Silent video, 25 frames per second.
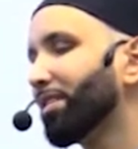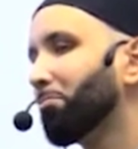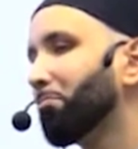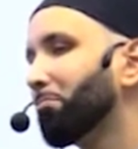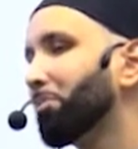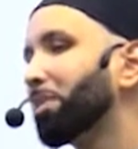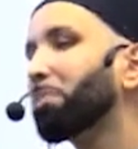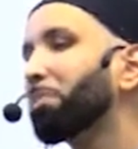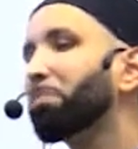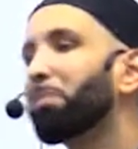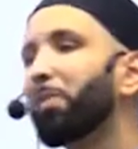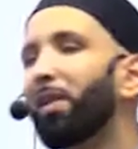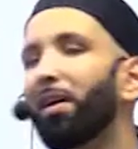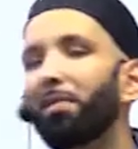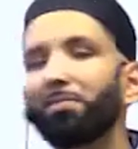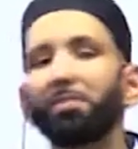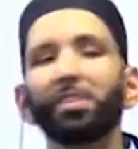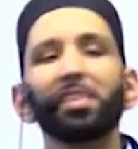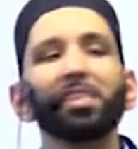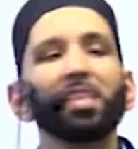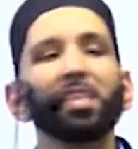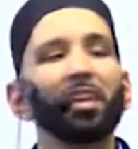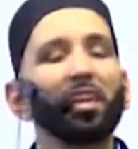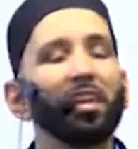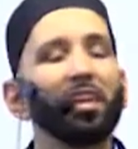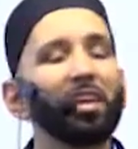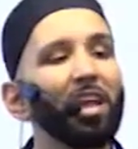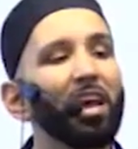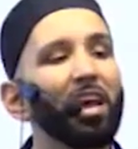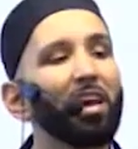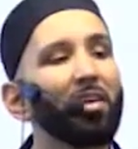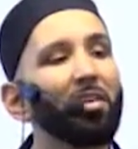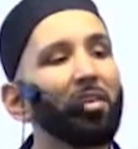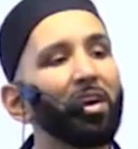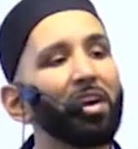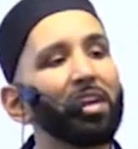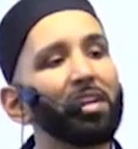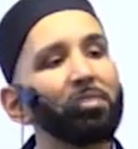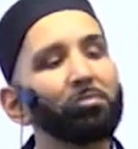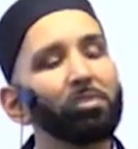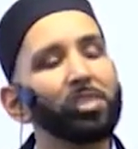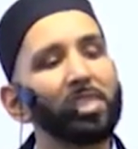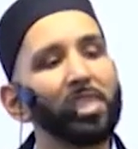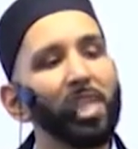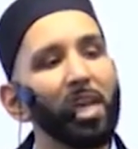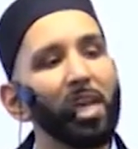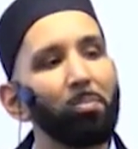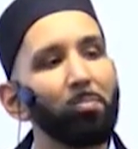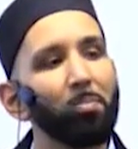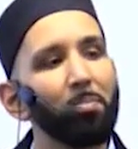When the Prophet sallallahu alaihi
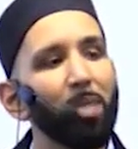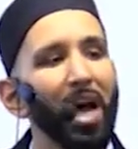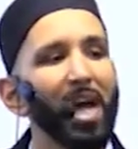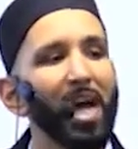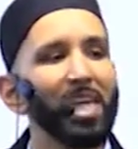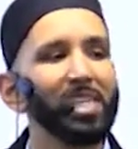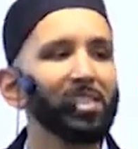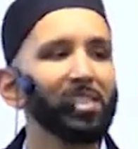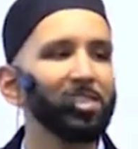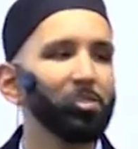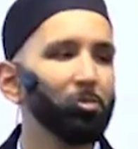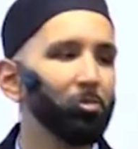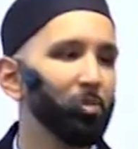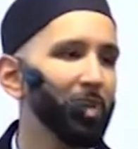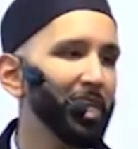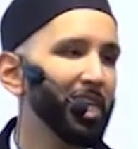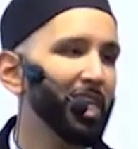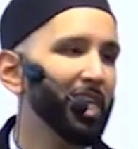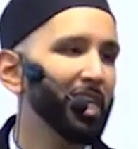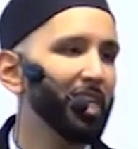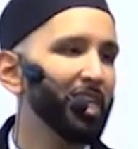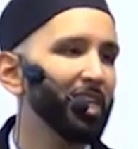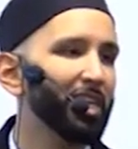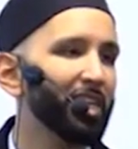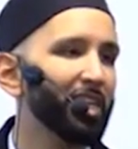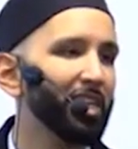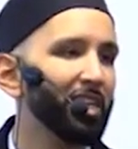wasallam passed away,